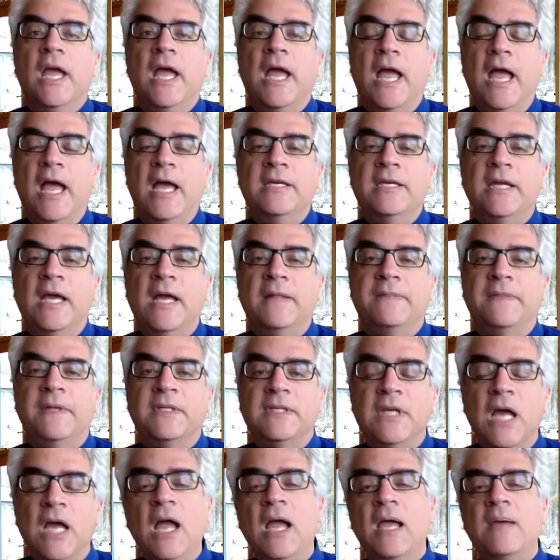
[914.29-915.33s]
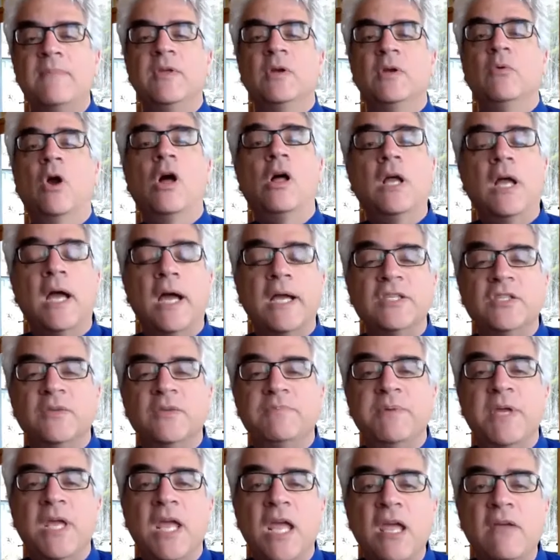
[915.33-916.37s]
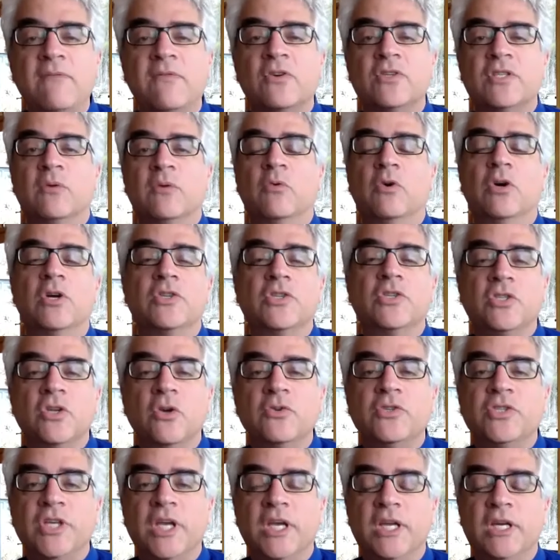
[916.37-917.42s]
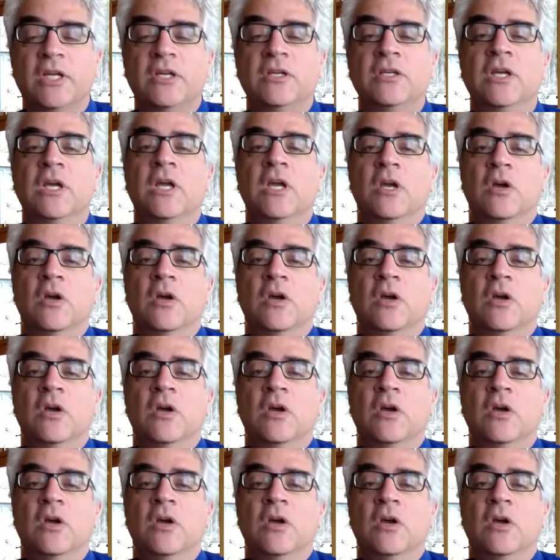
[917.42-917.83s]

and at the time, there were all kinds of behaviors that were associated